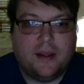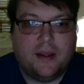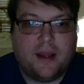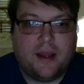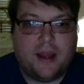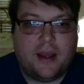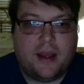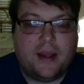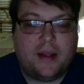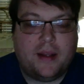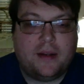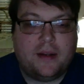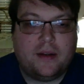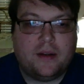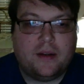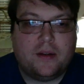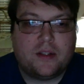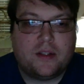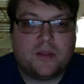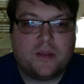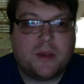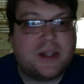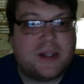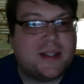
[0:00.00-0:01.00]
And
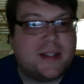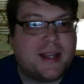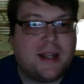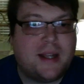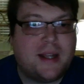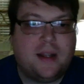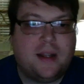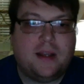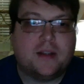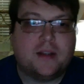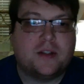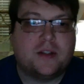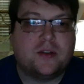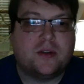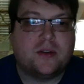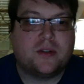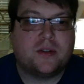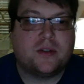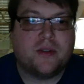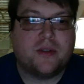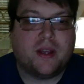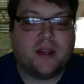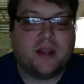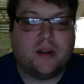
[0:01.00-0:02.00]
spontaneous
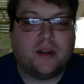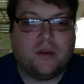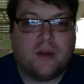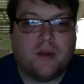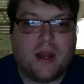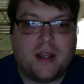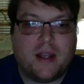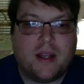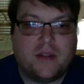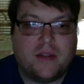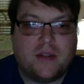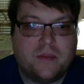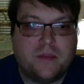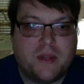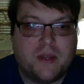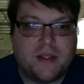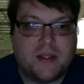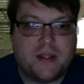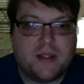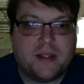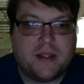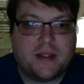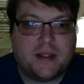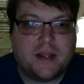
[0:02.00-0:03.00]
sorcery can arise from
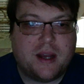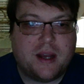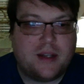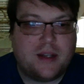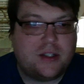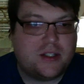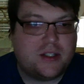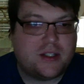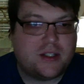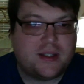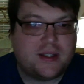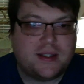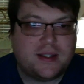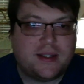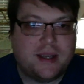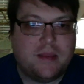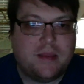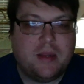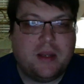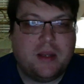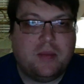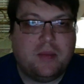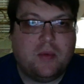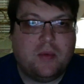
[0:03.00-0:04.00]
this. It's not just the same
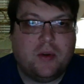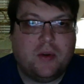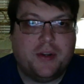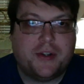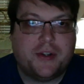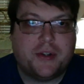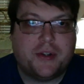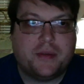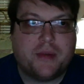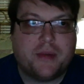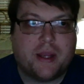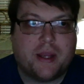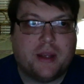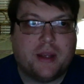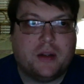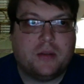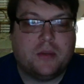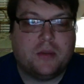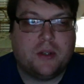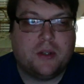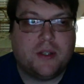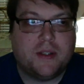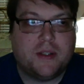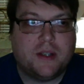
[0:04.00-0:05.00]
anymore as your regular
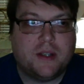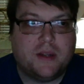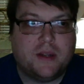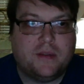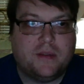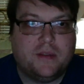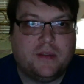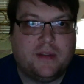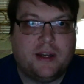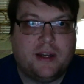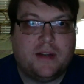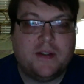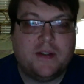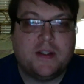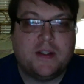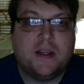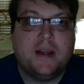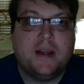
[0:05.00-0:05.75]
bodhisattva vows.